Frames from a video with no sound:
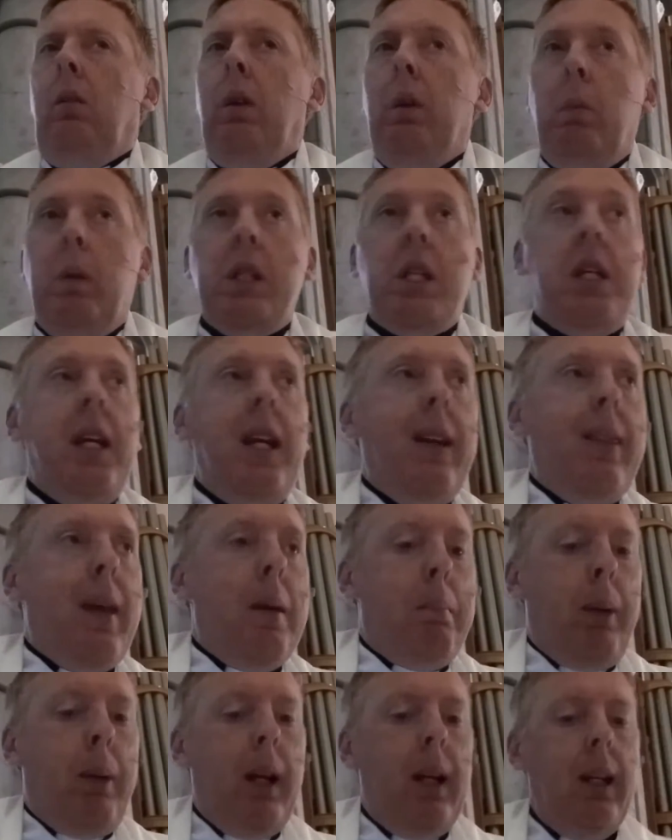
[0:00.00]
When we share
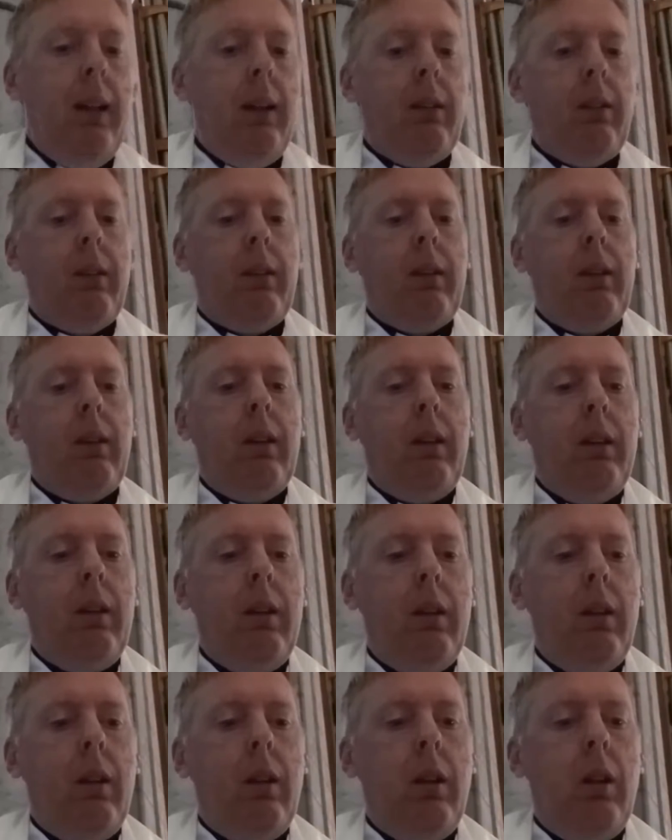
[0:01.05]
the peace.
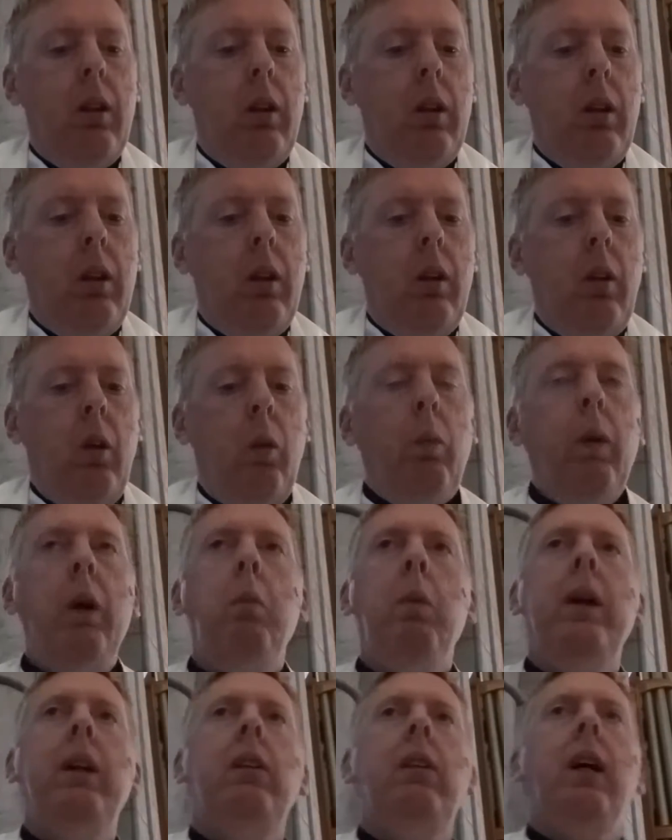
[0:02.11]

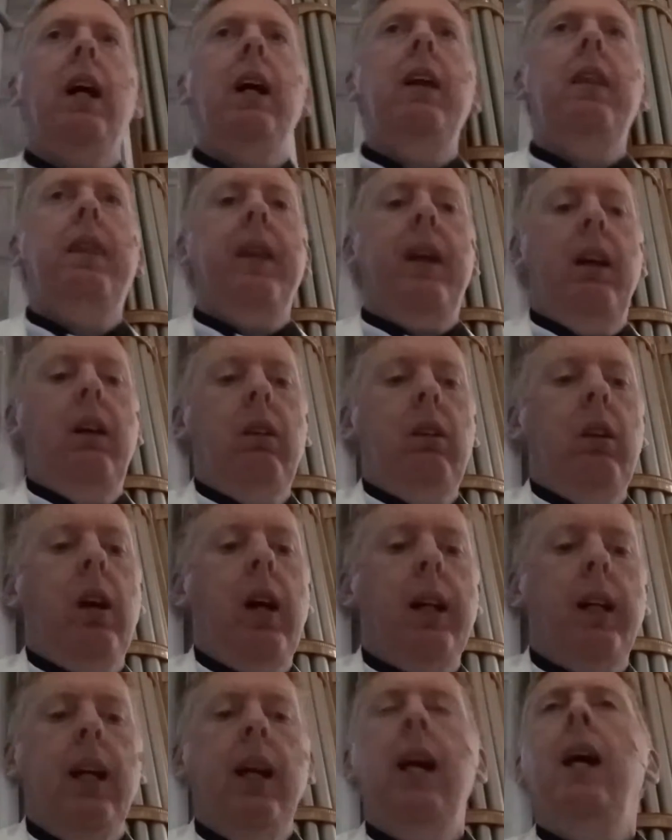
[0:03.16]
When we say things
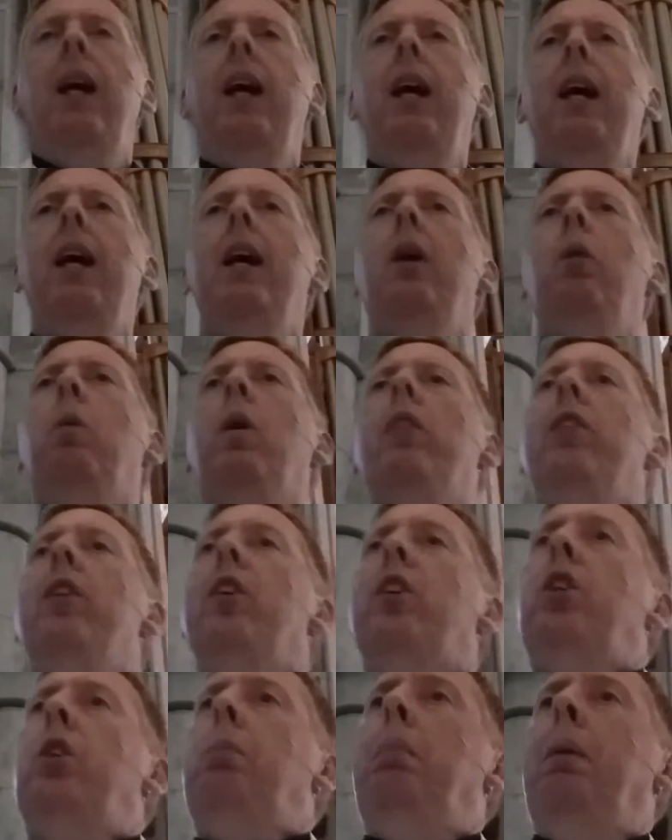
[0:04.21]
like, hear what
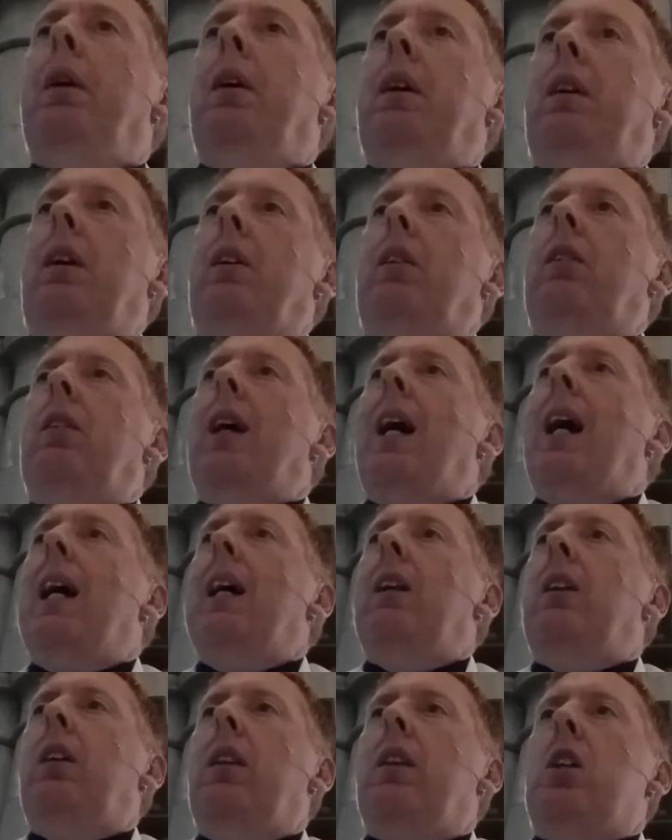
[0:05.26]
the Spirit is
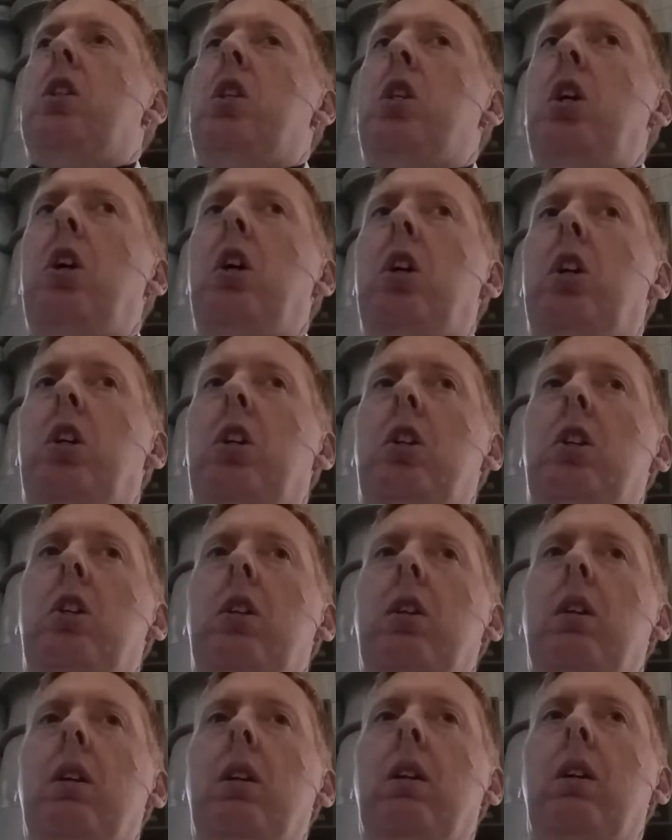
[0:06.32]
saying to the church.